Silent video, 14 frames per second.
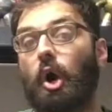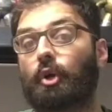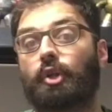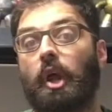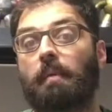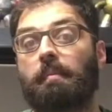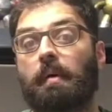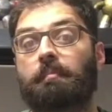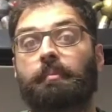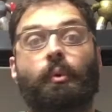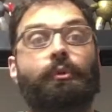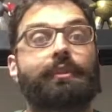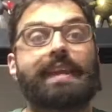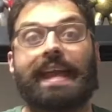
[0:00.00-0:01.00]
October
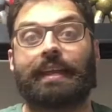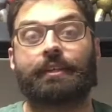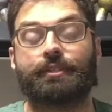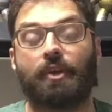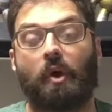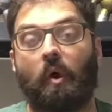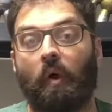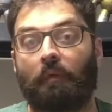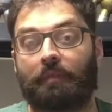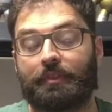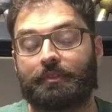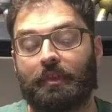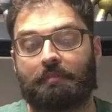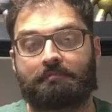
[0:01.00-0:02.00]
brought the end of
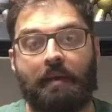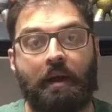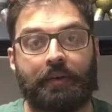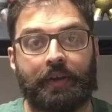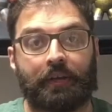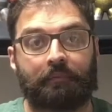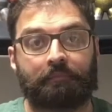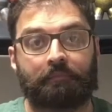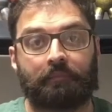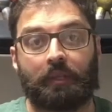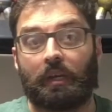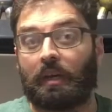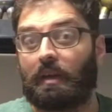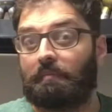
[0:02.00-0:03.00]
The Submariner.
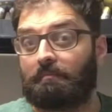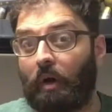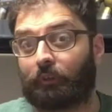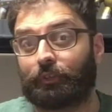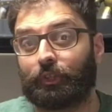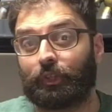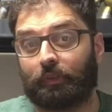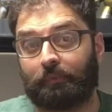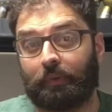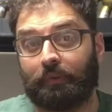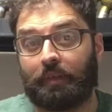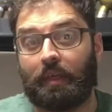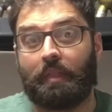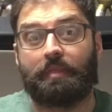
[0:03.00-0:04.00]
Martin
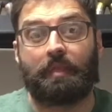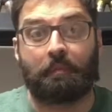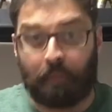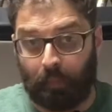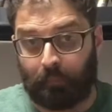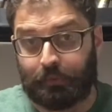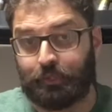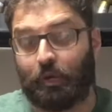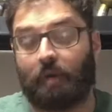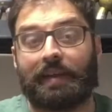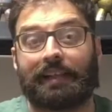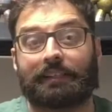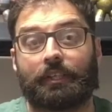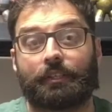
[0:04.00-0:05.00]
Goodman, the publisher
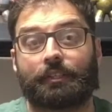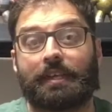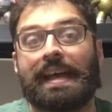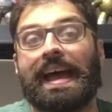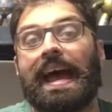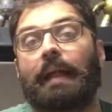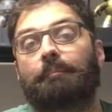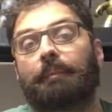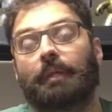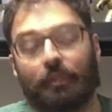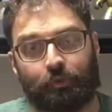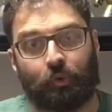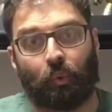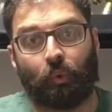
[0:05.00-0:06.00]
of Atlas, had been
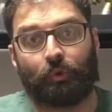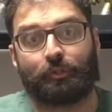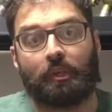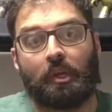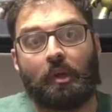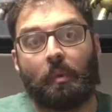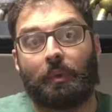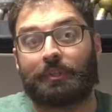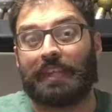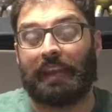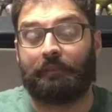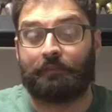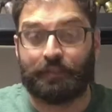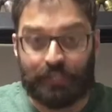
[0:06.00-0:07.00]
in talks with
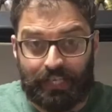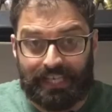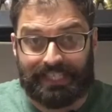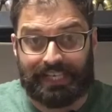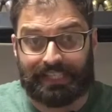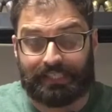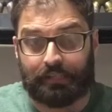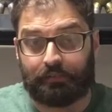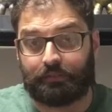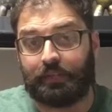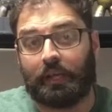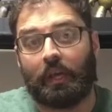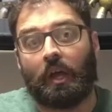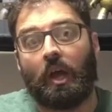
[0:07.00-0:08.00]
television
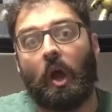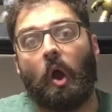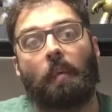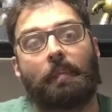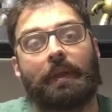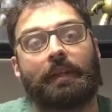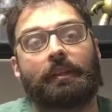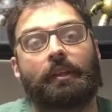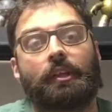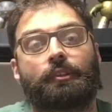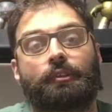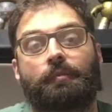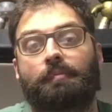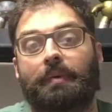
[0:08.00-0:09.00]
executives hoping
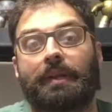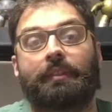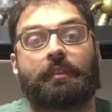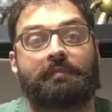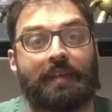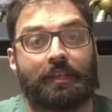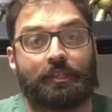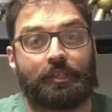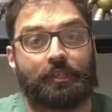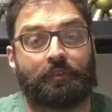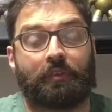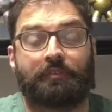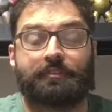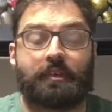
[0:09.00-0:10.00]
to bring the
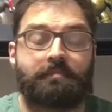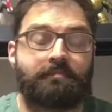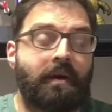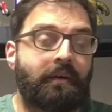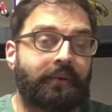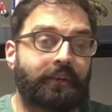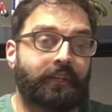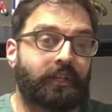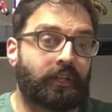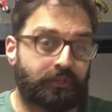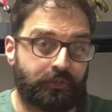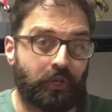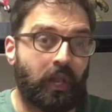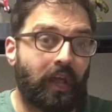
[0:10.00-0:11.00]
adventures of
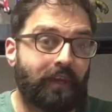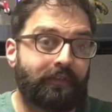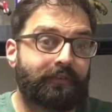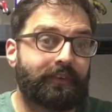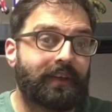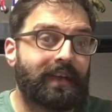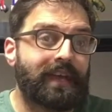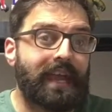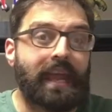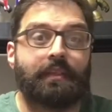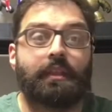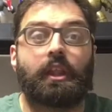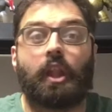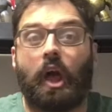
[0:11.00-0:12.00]
Submariner to life
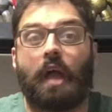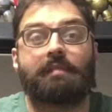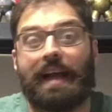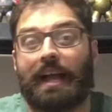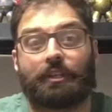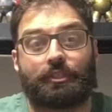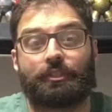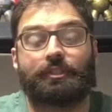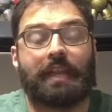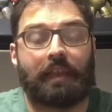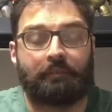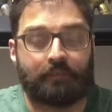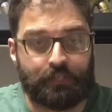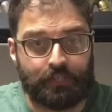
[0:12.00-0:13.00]
in a live action
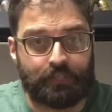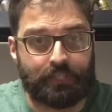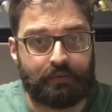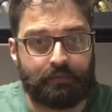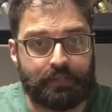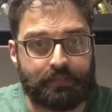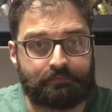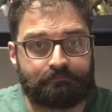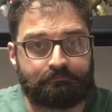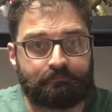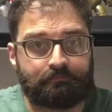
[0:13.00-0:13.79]
television series,